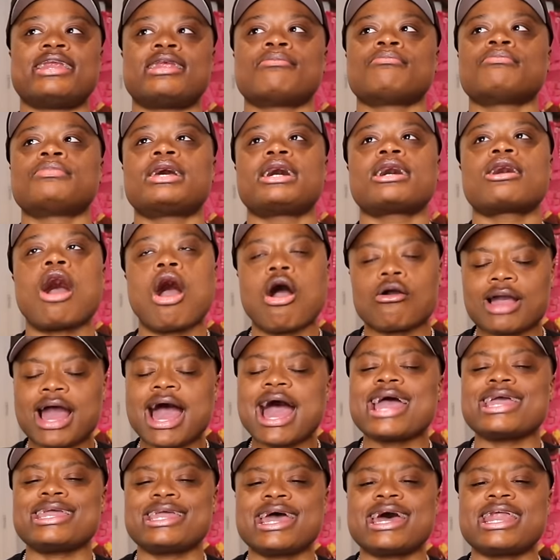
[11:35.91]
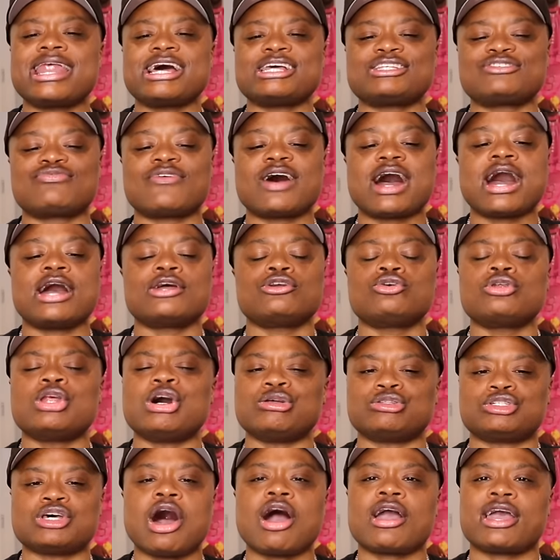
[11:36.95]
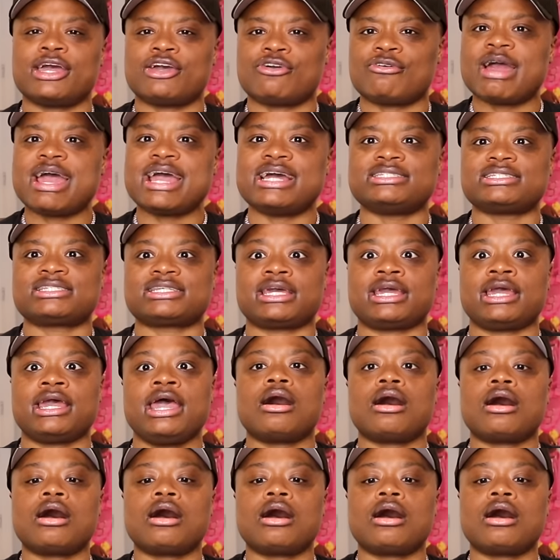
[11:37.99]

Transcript: And I'm like, okay, yeah, that's fine. You know, talking crazy.